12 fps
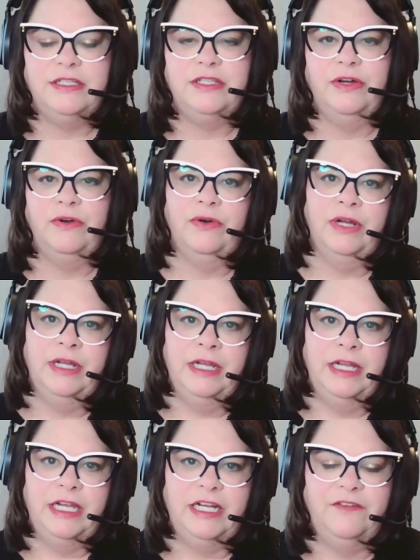So
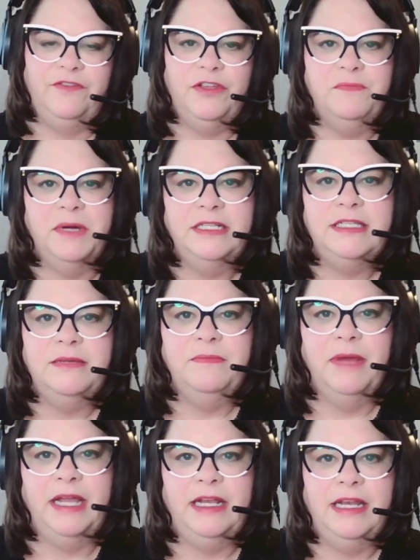in a few months, it
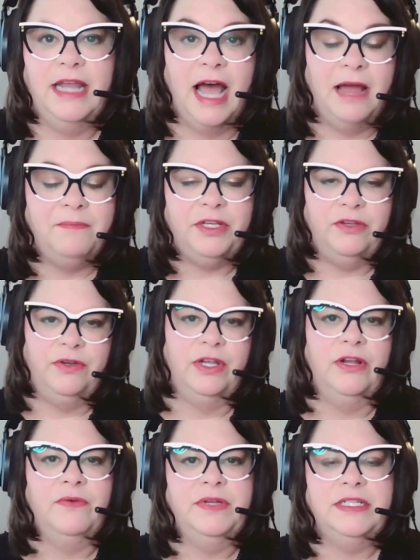might not, but you can
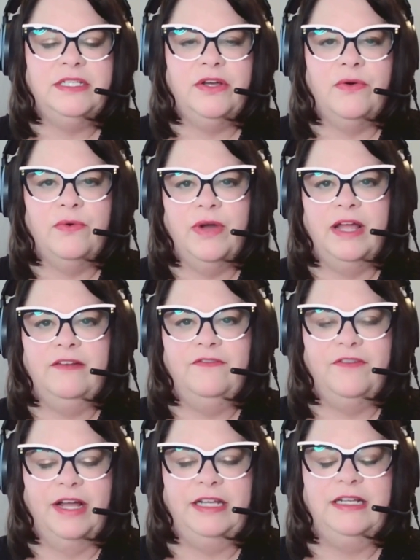always go and
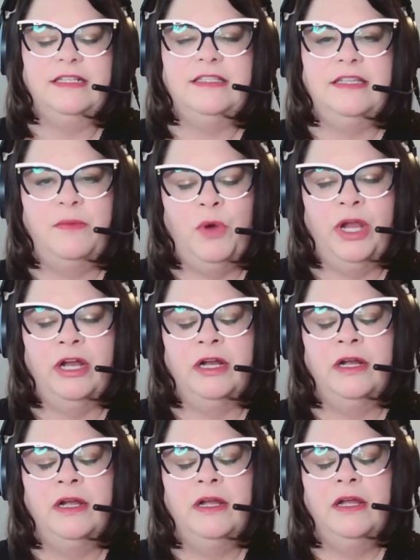find it somewhere.